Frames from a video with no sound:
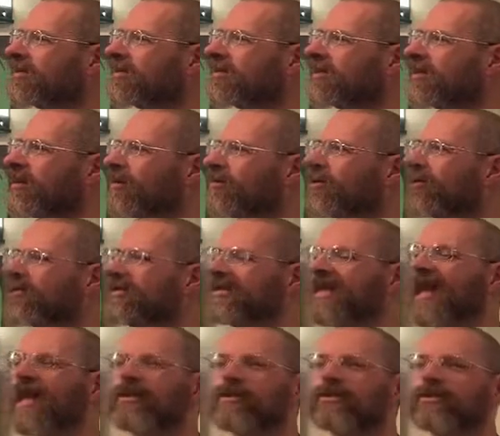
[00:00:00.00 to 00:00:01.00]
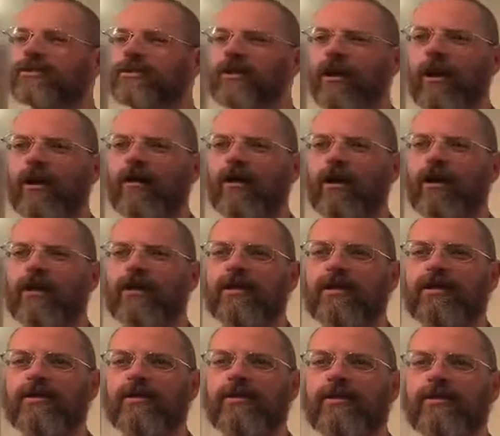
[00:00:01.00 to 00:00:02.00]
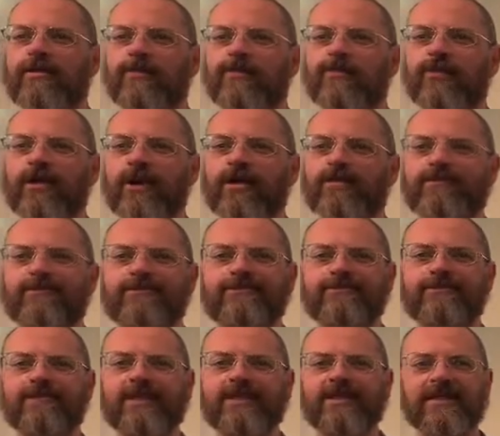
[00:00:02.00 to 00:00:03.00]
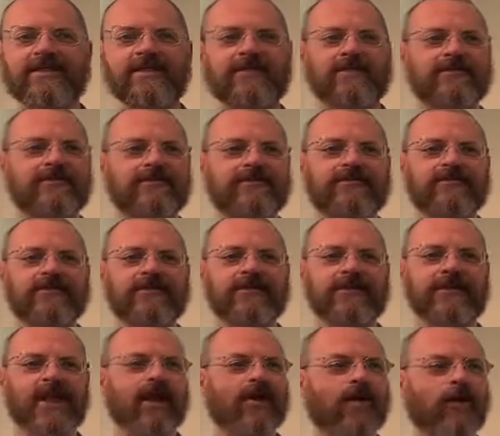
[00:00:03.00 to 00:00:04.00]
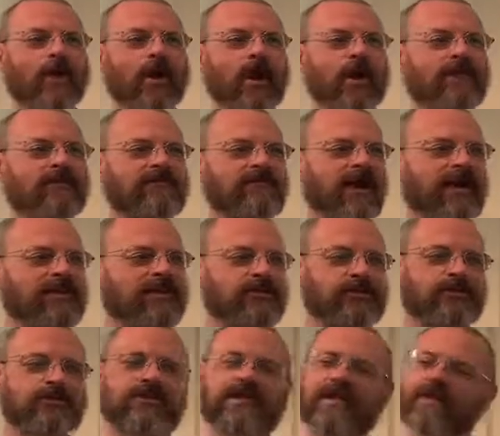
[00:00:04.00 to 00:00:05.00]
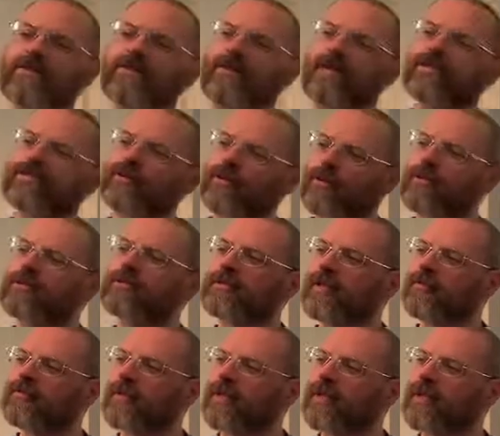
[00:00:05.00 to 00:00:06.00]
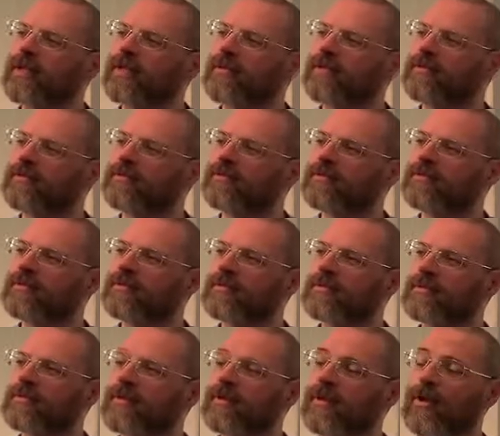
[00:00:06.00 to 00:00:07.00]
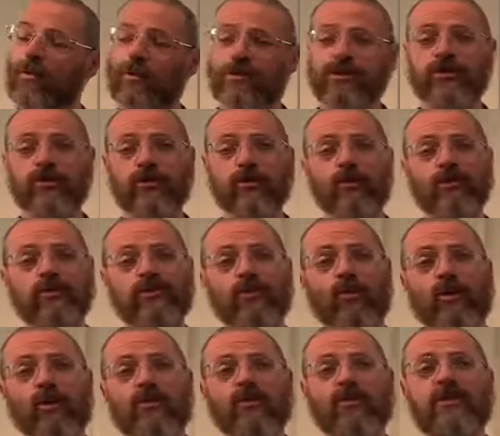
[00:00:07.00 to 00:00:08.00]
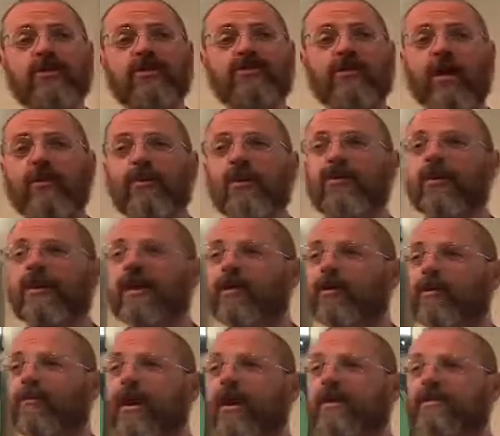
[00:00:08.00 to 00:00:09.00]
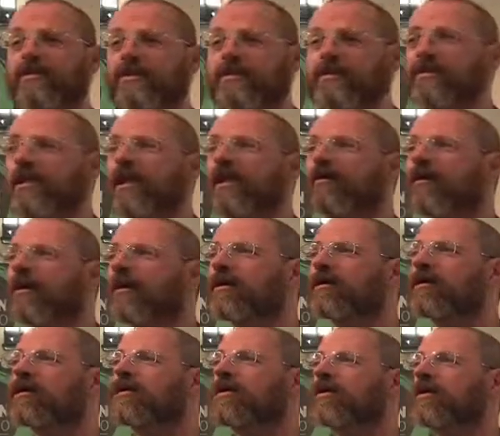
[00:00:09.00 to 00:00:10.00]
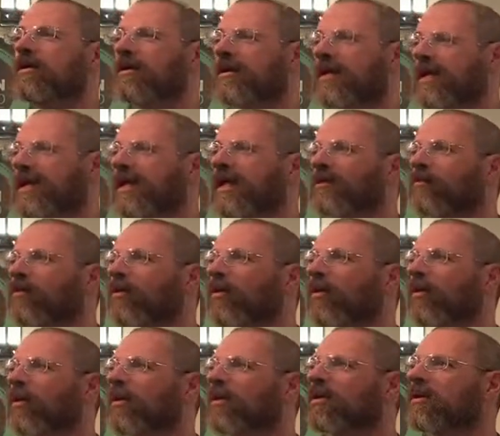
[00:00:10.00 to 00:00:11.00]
You know, you can say you're sorry, but it doesn't take away the fact that you did things to hurt somebody here. Which is, of course, one of the reasons why we don't hear about Sarah anymore.